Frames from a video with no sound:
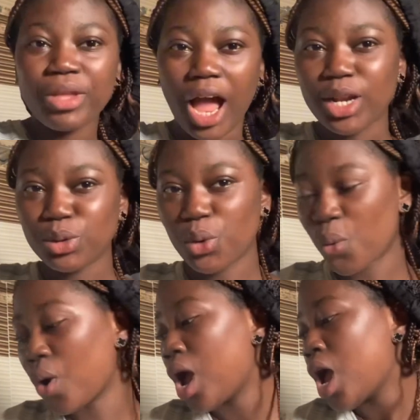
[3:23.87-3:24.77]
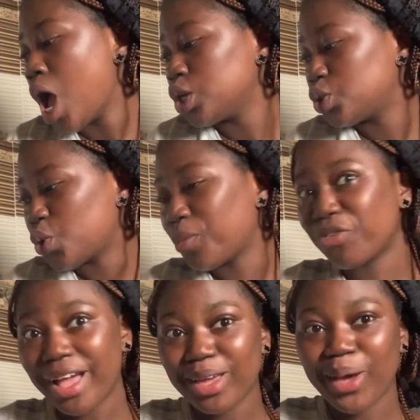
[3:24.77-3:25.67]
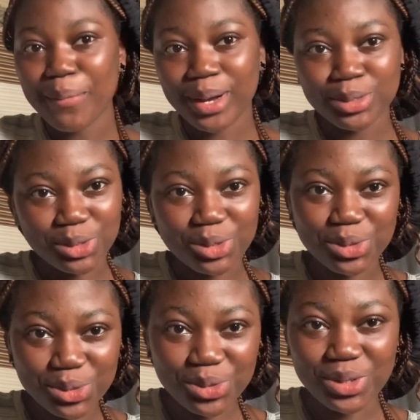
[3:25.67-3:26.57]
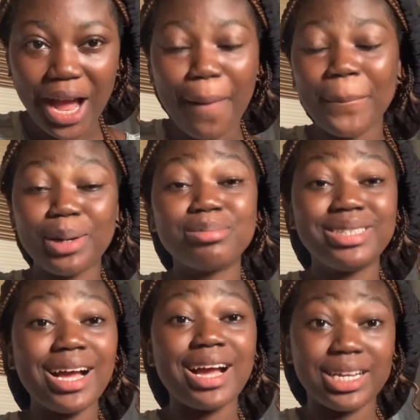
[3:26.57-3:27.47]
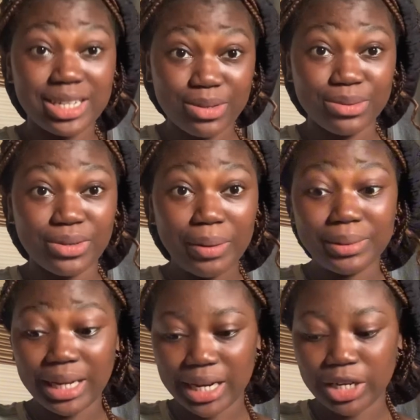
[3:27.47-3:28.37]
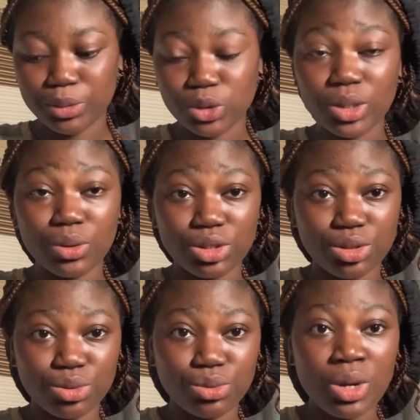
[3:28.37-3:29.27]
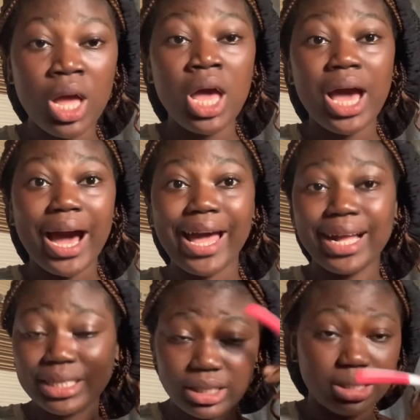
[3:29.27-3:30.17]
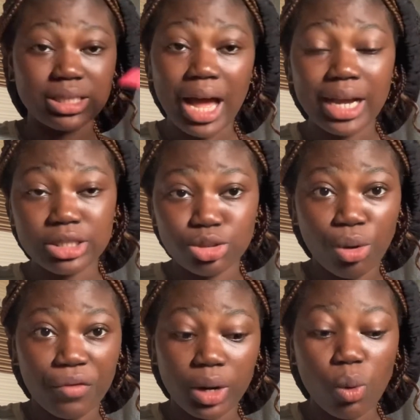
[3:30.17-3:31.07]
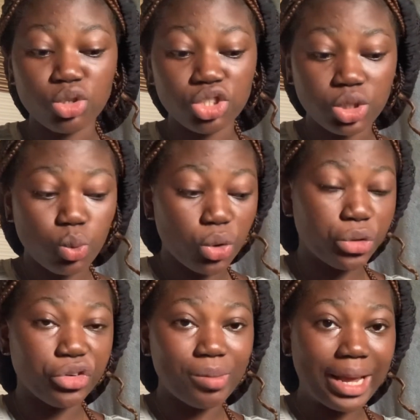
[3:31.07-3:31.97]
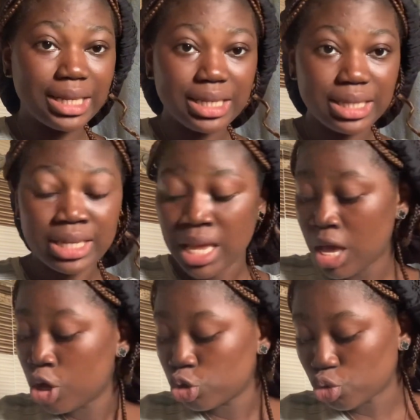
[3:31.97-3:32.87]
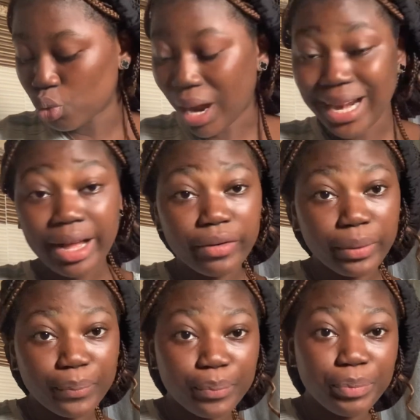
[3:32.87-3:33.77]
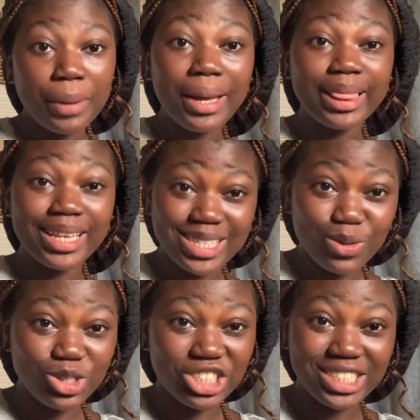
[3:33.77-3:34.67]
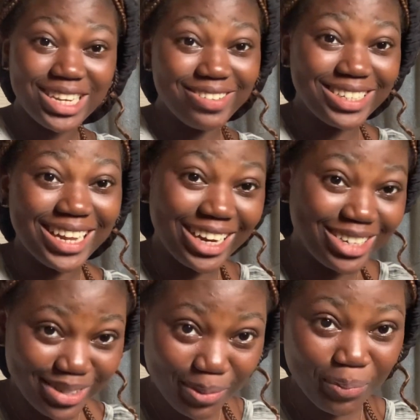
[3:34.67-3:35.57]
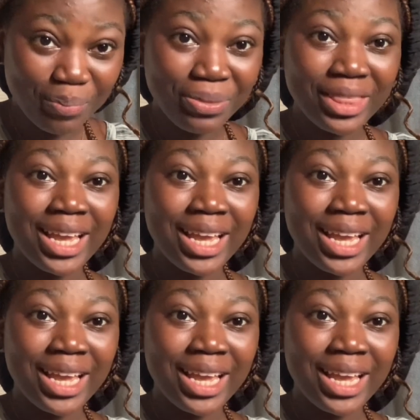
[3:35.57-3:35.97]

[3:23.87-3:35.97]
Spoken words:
I don't know. So before I get back to school, I'm darker now, because when I was in school, I had this acne stuff and I was using one cream like this. So, and that cream, me and Tessa was sharing that cream.